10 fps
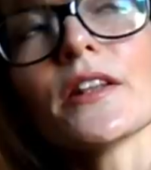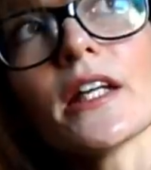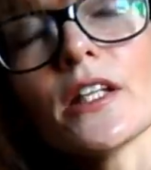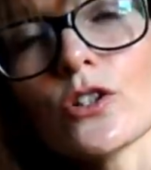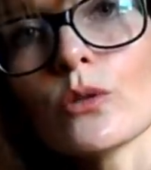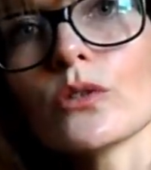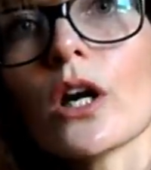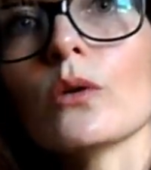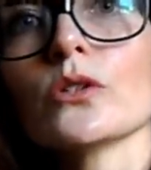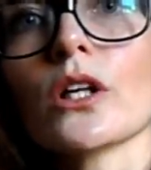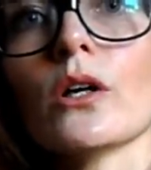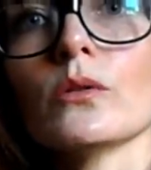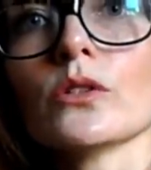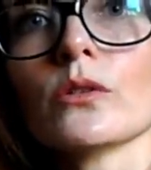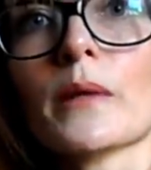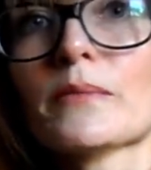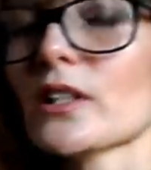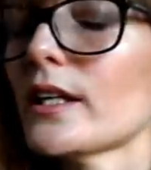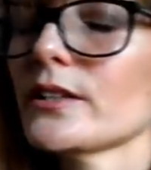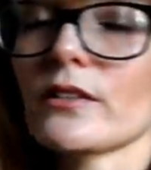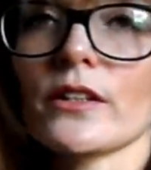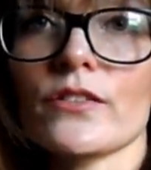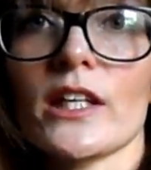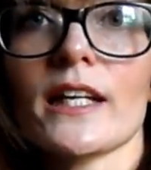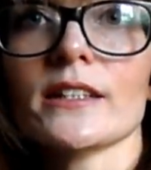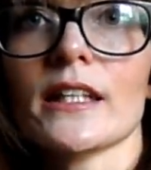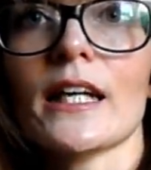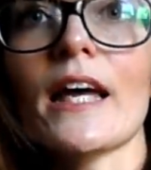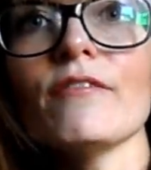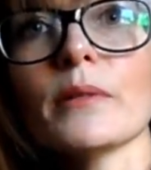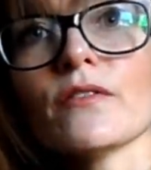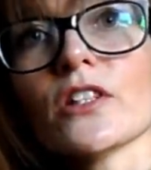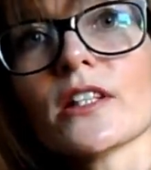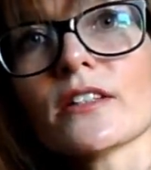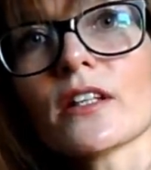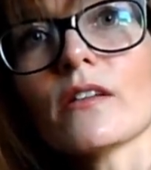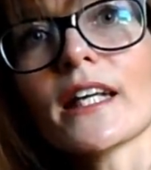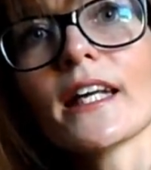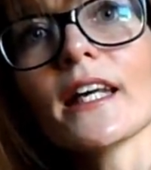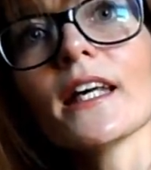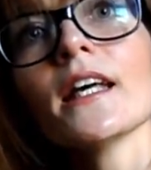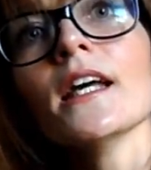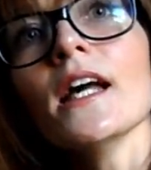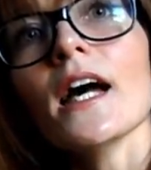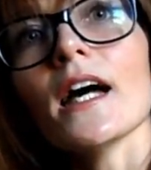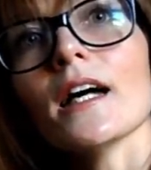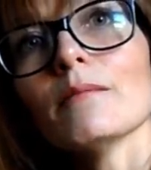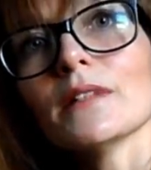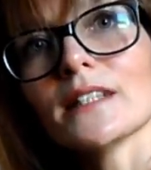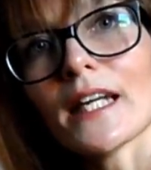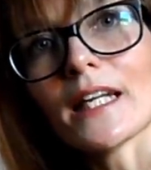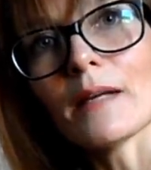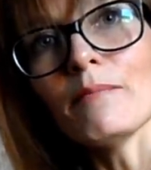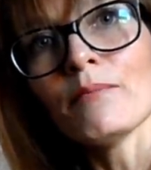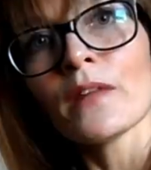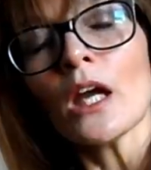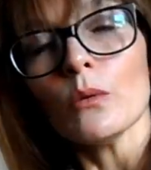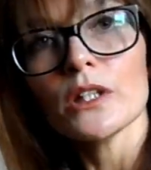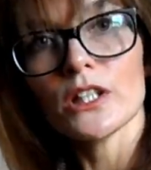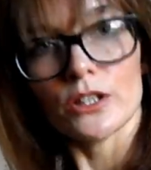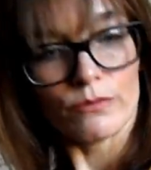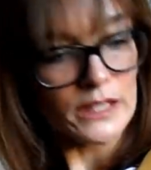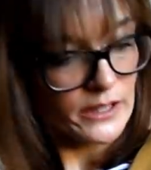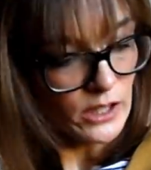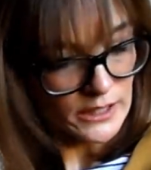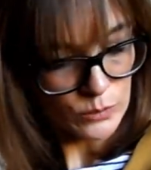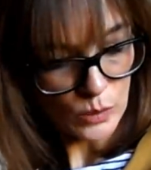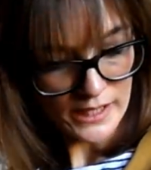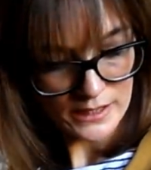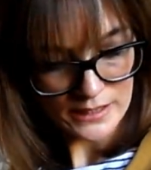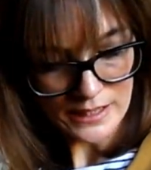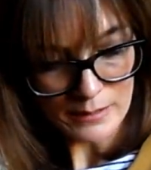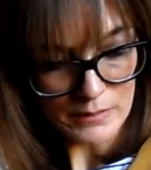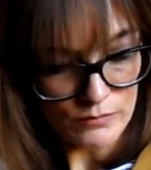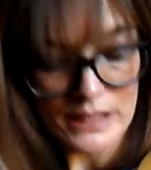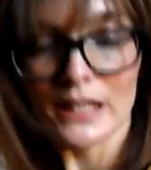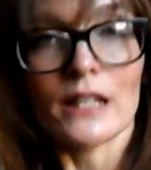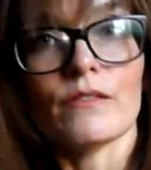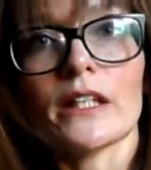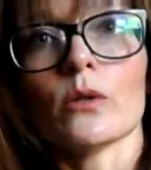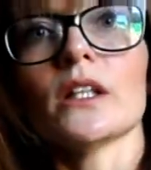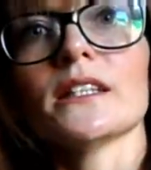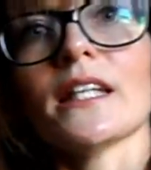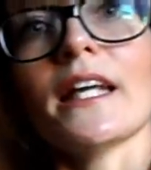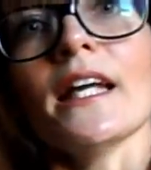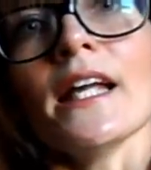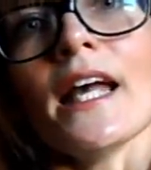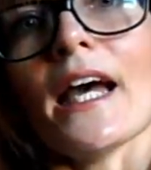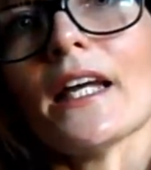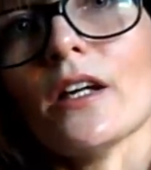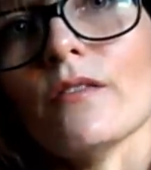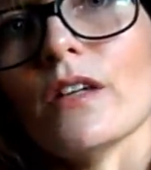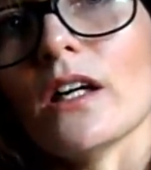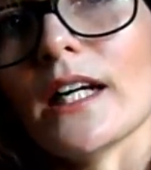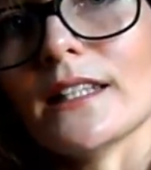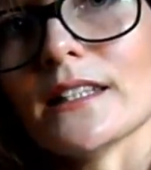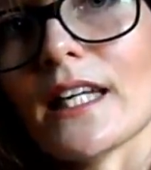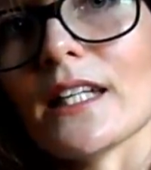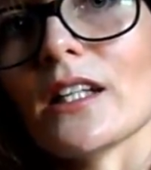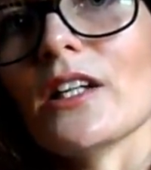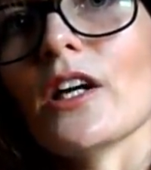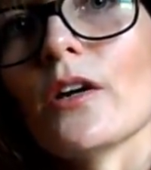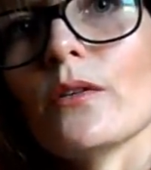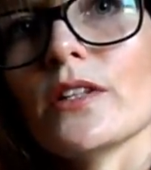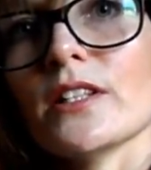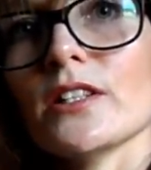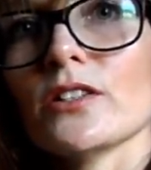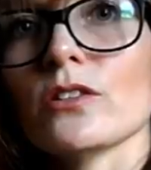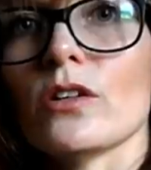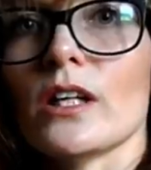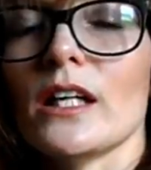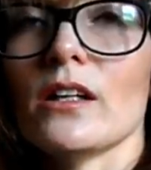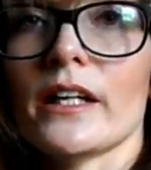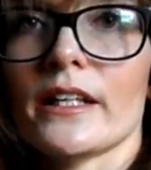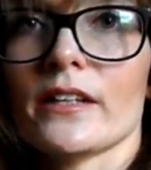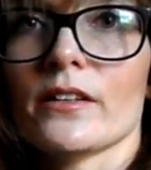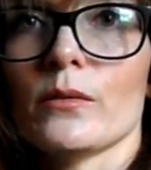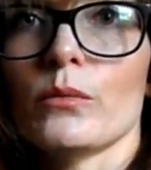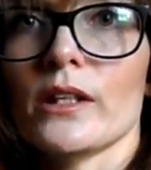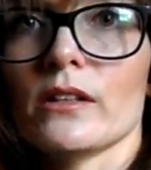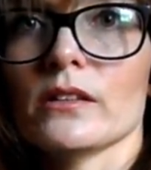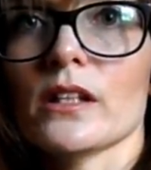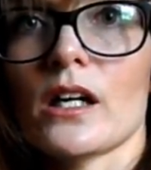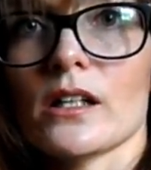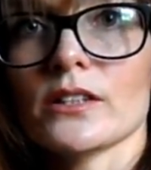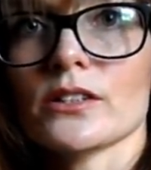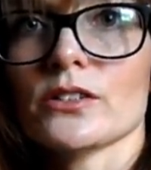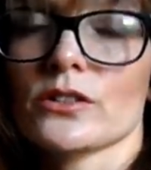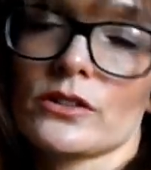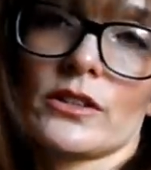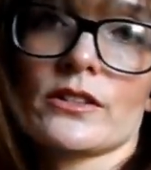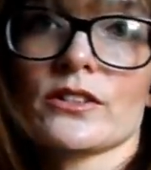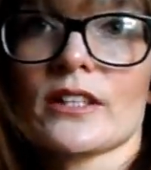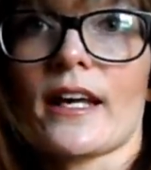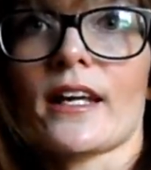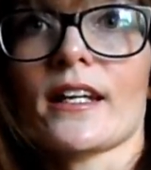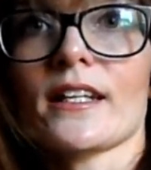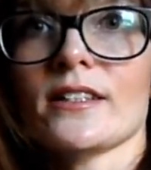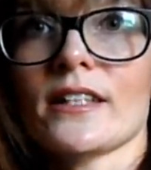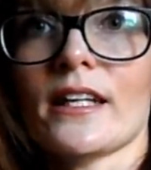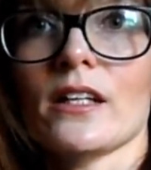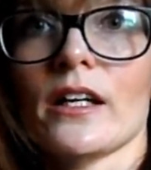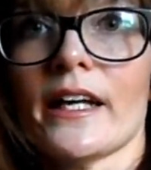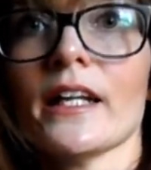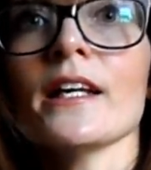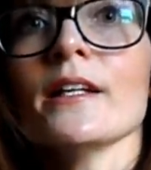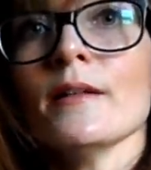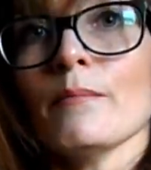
I think it's called Old Gold on the website. I don't know if she has any left, but if she does, I'll link it. Denim, which is a really nice weight denim, really lovely quality. And I've lined it, and I know this is not a lining that will last as good as, say, an acetate lining,